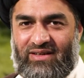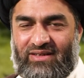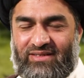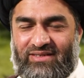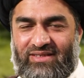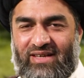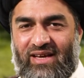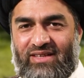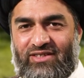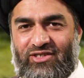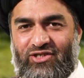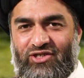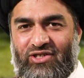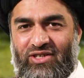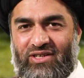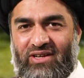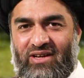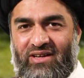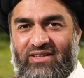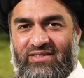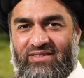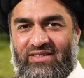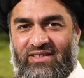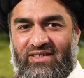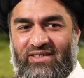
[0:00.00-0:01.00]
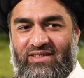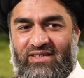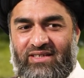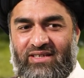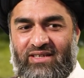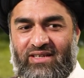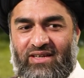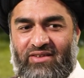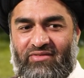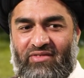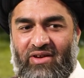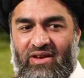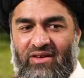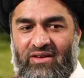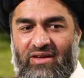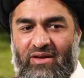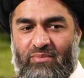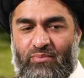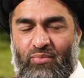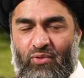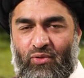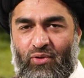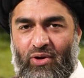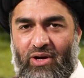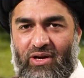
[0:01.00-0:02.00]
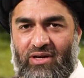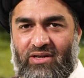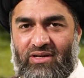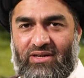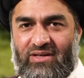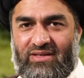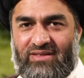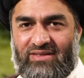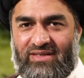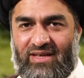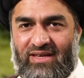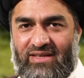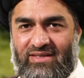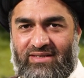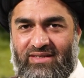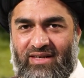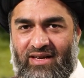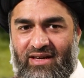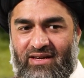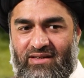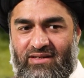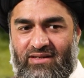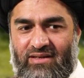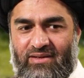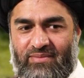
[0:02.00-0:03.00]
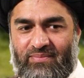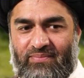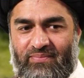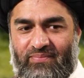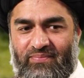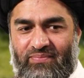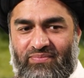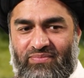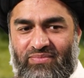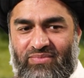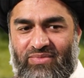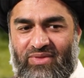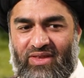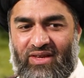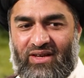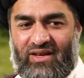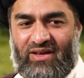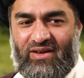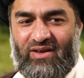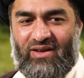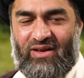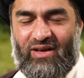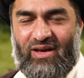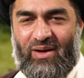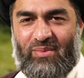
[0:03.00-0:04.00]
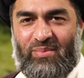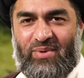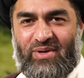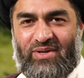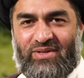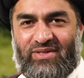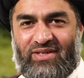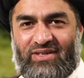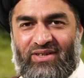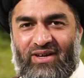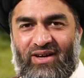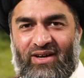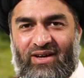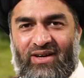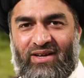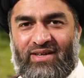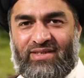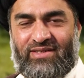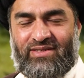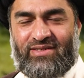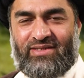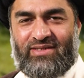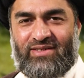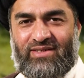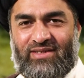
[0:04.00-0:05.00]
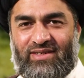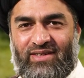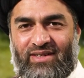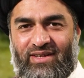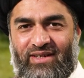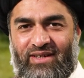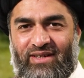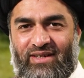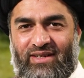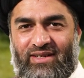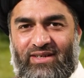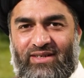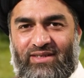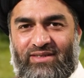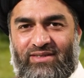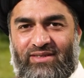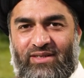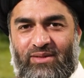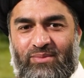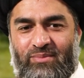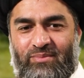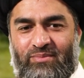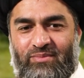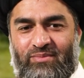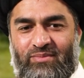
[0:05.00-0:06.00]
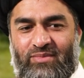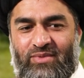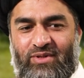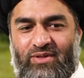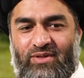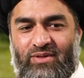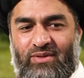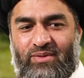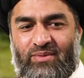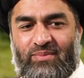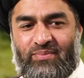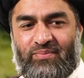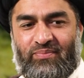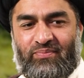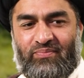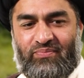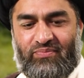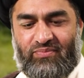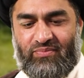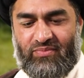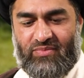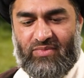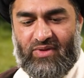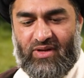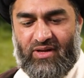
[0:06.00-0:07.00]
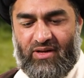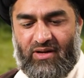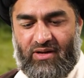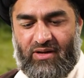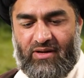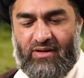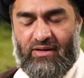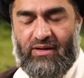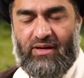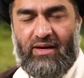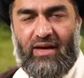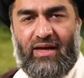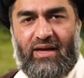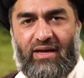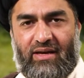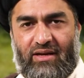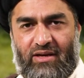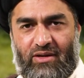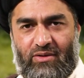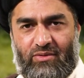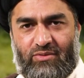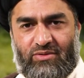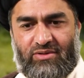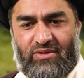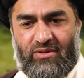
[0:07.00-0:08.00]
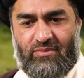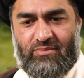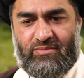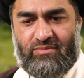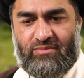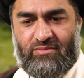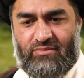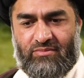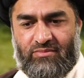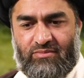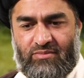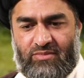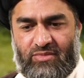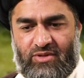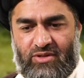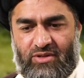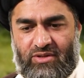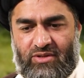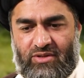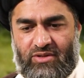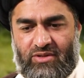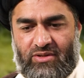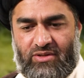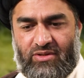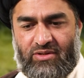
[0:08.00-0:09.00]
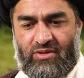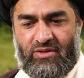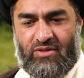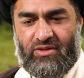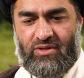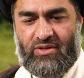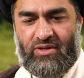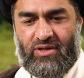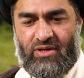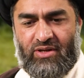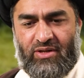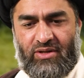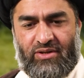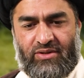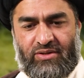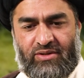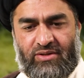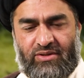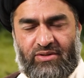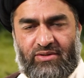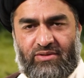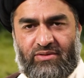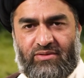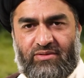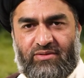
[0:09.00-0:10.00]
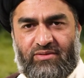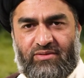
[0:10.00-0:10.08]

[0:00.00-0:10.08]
Saadi Shirazi, the Iranian poet, says that a person asked some clay, you know, some earth,